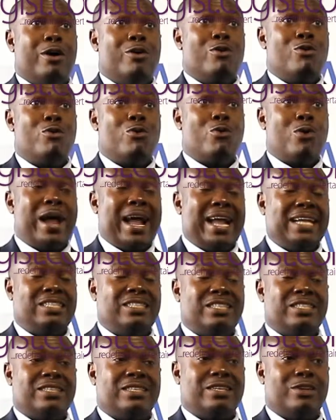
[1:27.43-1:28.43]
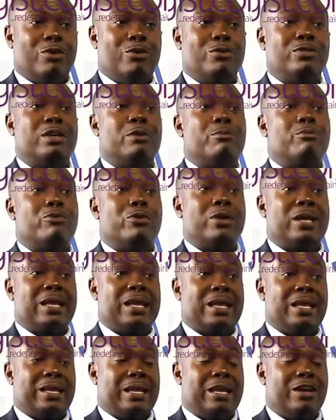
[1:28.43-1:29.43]
right on the
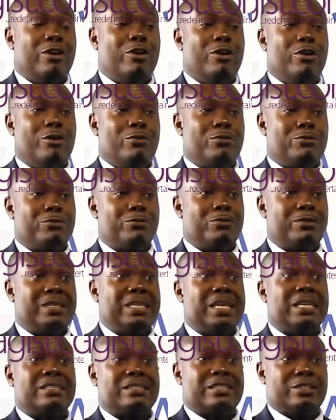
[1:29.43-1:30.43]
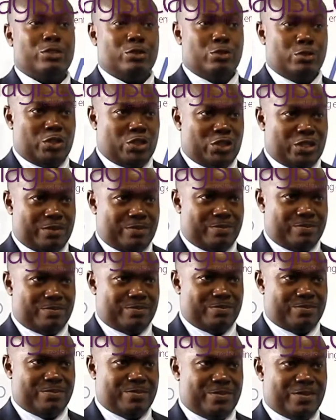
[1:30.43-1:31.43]
brink of destitution.
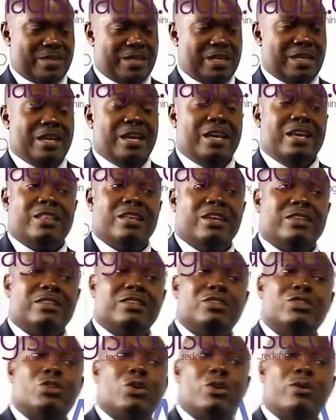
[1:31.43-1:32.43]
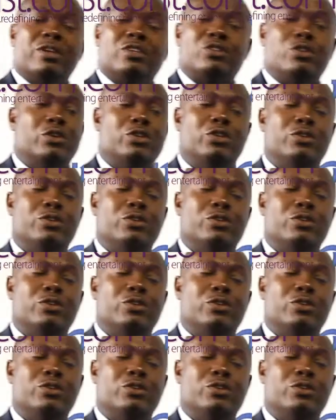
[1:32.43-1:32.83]
Now, this story is not